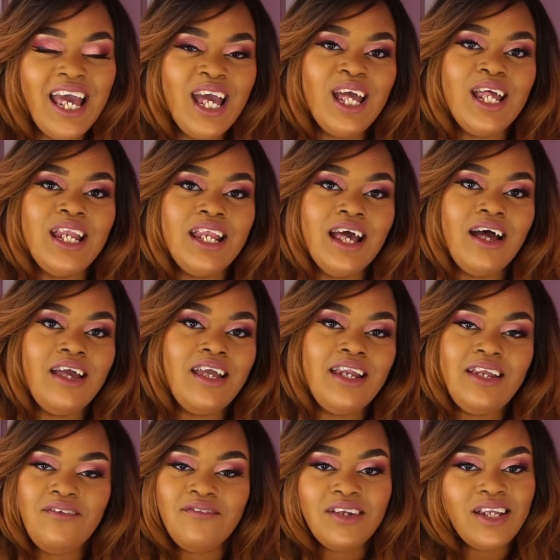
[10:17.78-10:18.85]
And
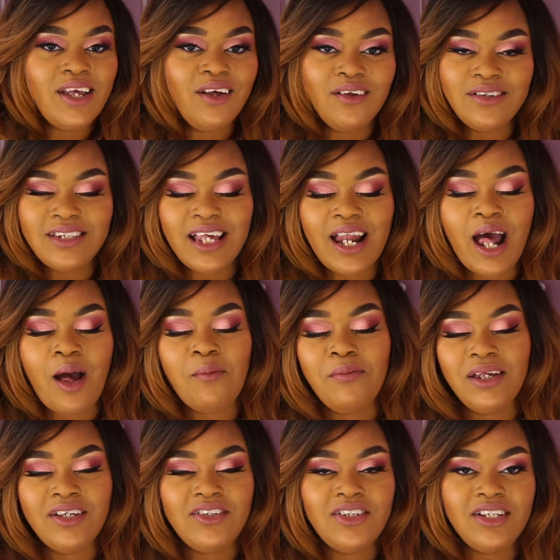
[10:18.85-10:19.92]
any videos that I
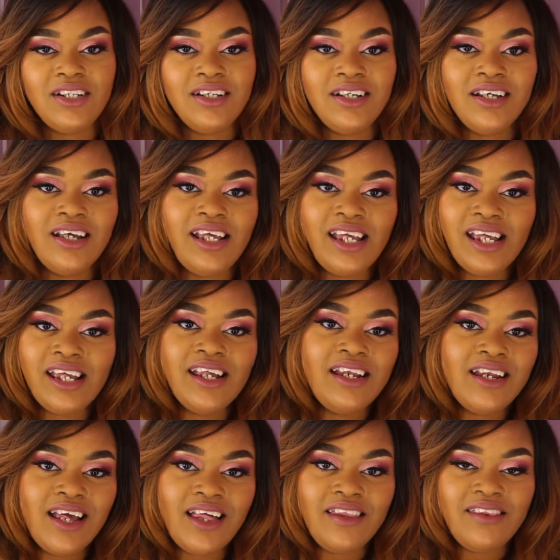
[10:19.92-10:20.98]
mentioned
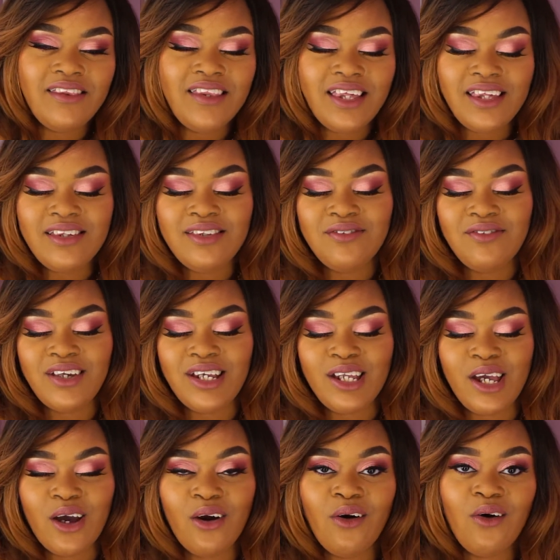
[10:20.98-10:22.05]
in this
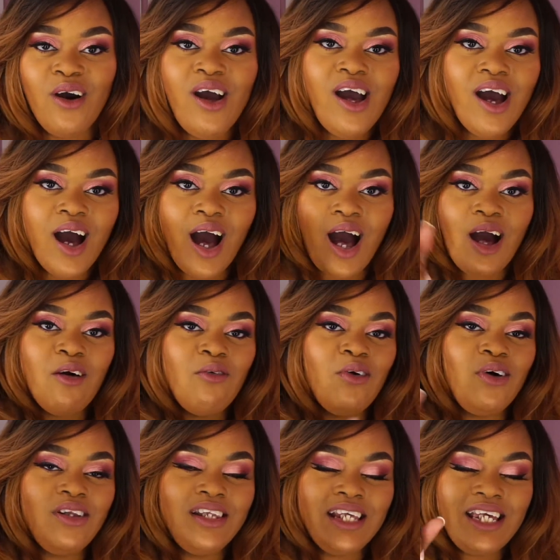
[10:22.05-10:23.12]
video, I
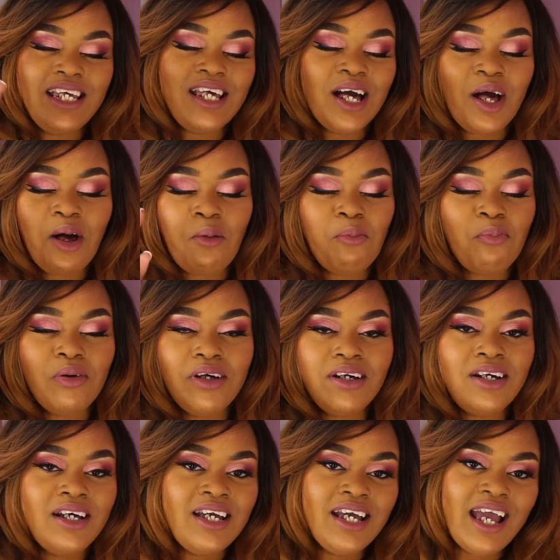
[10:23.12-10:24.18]
will link up
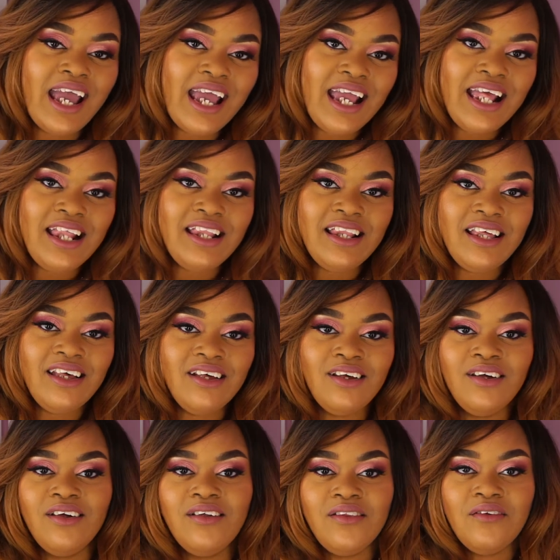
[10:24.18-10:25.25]
in
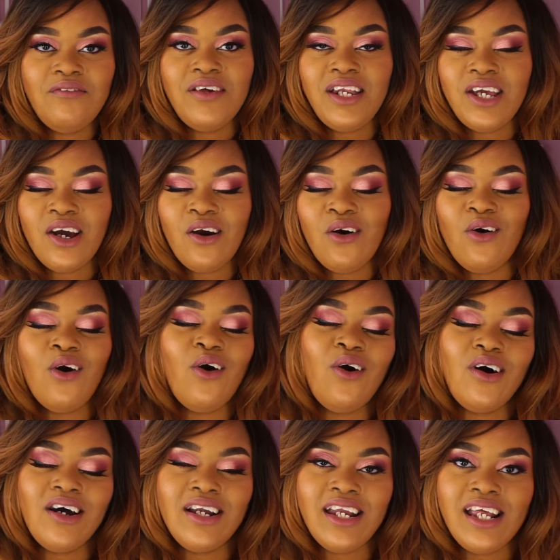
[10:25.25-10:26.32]
the video
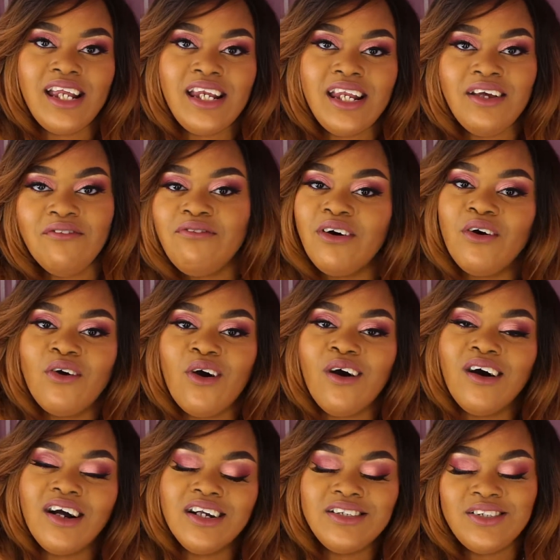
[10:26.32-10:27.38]
on an info
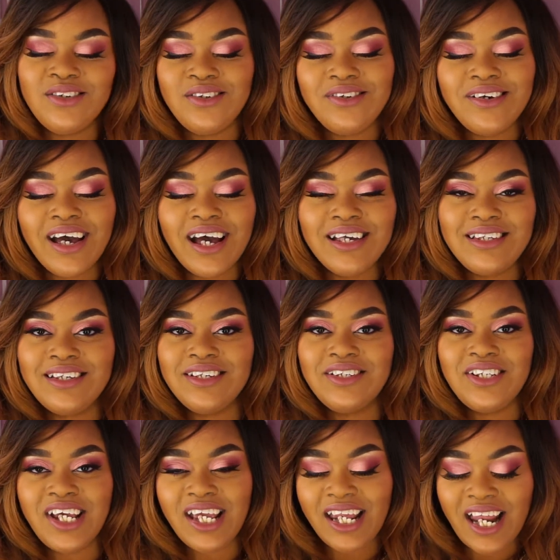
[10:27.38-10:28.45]
card so you guys can
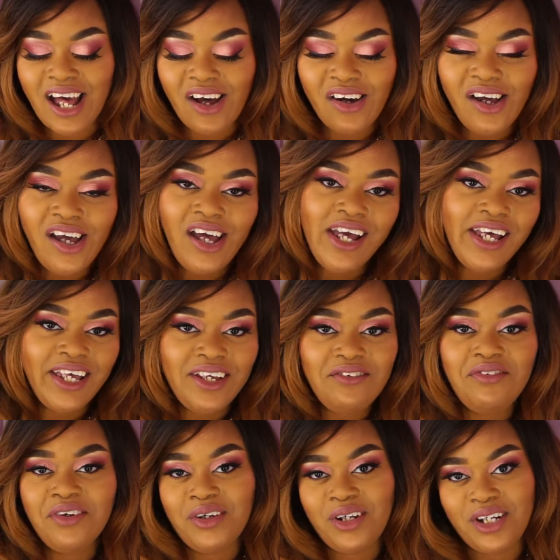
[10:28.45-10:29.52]
check it out
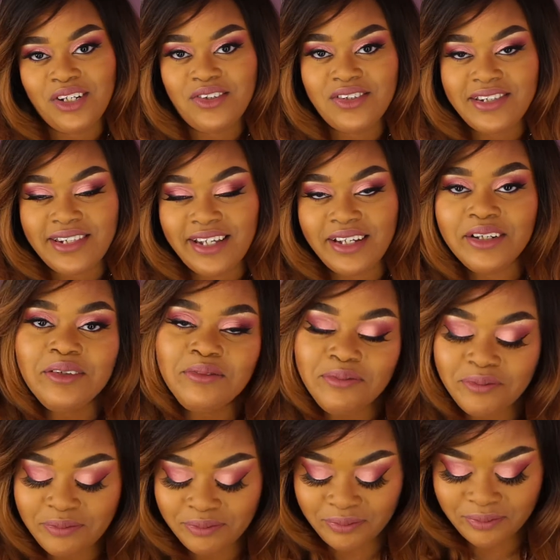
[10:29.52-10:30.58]
if you're interested.
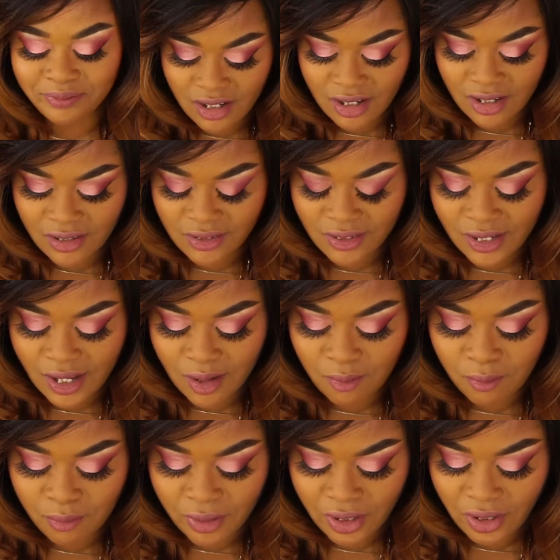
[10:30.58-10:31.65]

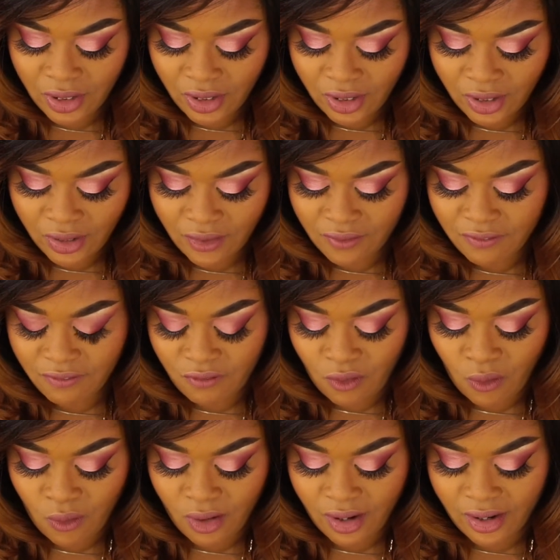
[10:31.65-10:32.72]
Number
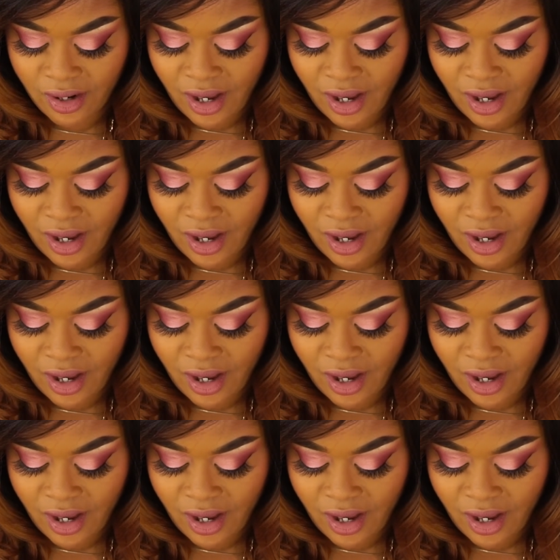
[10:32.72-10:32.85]
4.